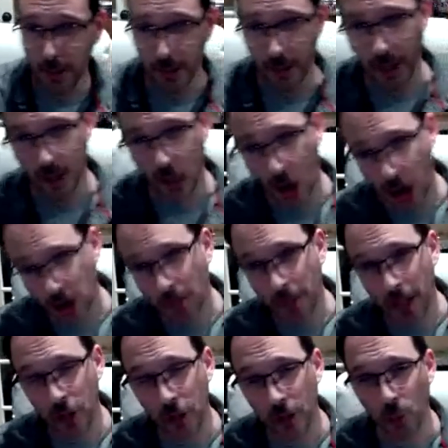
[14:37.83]
but it's awesome
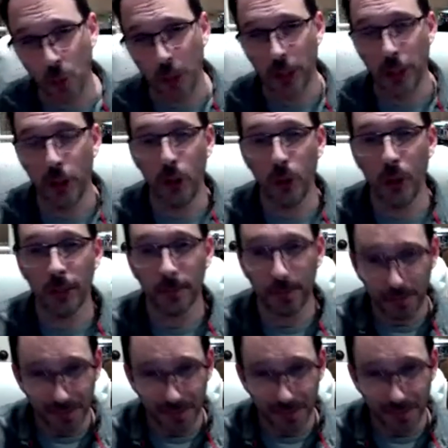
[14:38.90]
that she's willing to do it.